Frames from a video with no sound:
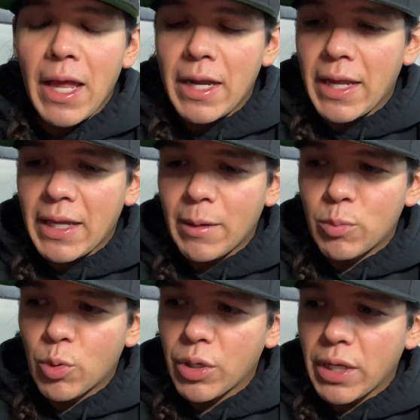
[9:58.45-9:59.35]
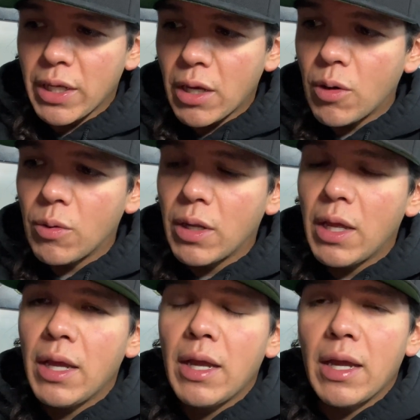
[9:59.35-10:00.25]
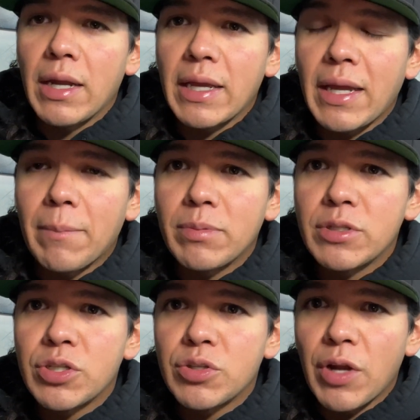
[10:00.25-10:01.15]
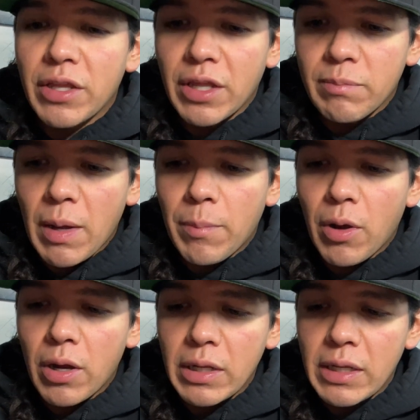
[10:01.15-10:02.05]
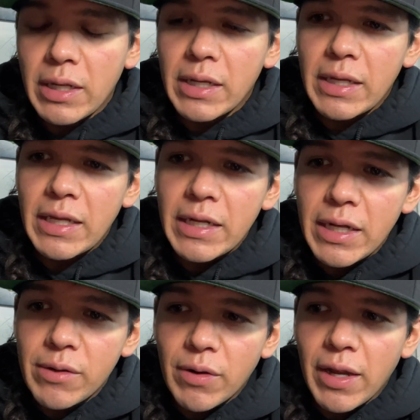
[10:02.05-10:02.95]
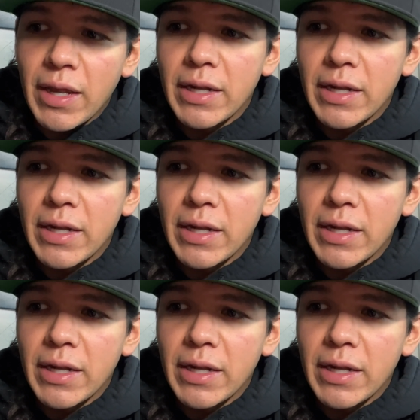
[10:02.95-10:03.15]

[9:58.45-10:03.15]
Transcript: and I kept working out, and I kept strengthening my body and eating right